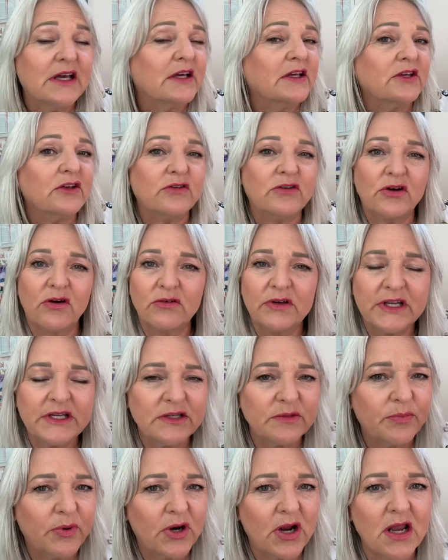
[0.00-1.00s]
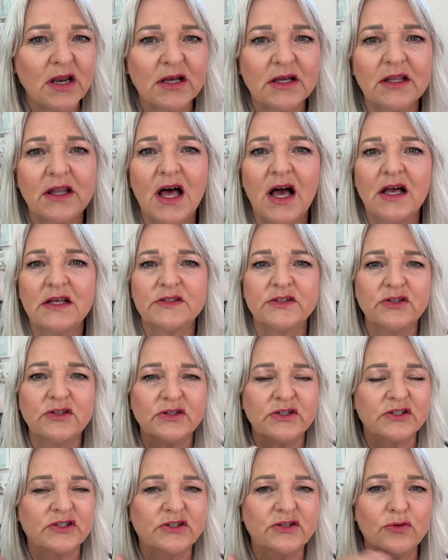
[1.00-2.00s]
You don't need to put on a gloss. You
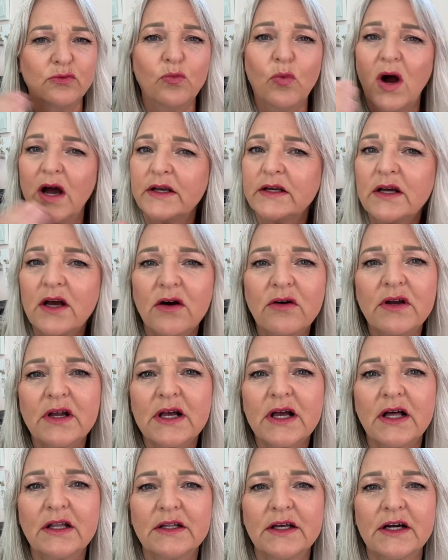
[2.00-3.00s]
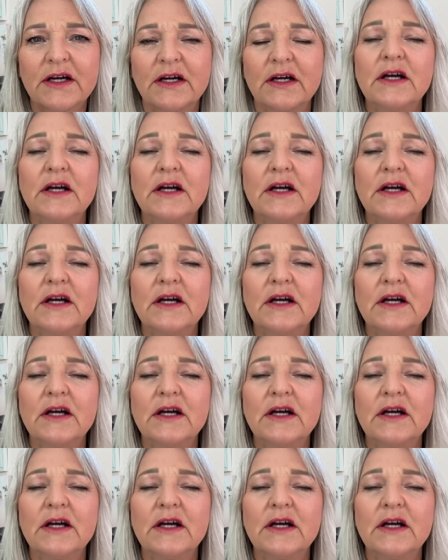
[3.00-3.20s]
just do 1 coat of color